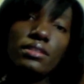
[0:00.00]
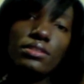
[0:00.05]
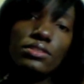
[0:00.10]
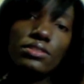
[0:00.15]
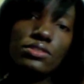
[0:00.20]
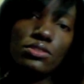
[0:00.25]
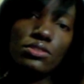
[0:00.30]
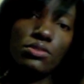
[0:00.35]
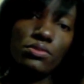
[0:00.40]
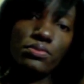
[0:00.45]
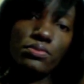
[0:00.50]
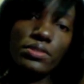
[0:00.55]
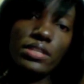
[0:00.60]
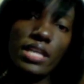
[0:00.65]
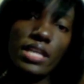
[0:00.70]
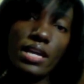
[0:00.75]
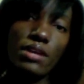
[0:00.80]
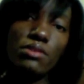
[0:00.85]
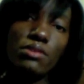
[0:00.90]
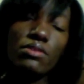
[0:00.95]
so for
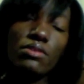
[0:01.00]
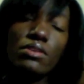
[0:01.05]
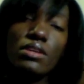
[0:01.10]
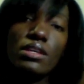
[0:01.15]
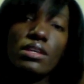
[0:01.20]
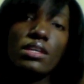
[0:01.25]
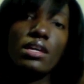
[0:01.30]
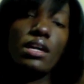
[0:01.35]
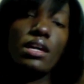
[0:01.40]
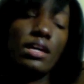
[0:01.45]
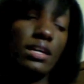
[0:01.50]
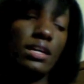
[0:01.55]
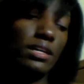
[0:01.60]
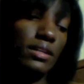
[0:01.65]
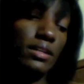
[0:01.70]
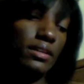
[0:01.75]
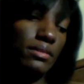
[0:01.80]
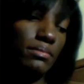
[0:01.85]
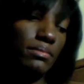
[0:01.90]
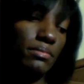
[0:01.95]
now,
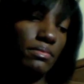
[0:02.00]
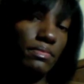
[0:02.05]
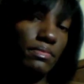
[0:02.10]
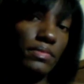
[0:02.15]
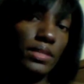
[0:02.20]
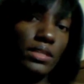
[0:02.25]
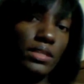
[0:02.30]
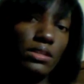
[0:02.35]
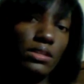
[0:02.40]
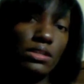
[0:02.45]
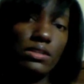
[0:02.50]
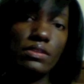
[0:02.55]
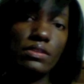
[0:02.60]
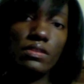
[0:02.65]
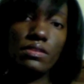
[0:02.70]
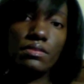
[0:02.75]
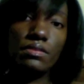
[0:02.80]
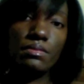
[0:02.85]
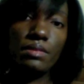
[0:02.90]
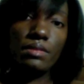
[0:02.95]
in
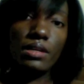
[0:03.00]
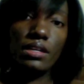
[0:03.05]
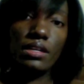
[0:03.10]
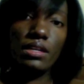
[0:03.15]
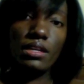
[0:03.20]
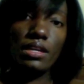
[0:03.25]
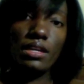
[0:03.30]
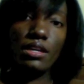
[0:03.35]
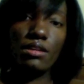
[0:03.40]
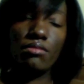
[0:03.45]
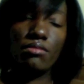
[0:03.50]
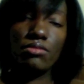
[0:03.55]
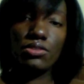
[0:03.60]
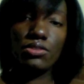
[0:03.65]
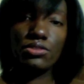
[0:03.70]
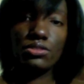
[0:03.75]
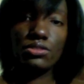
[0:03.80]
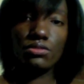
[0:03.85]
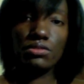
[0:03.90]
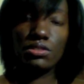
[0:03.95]
honor of my
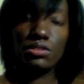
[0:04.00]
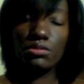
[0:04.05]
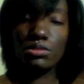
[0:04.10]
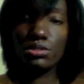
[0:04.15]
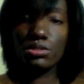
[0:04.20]
hairversary,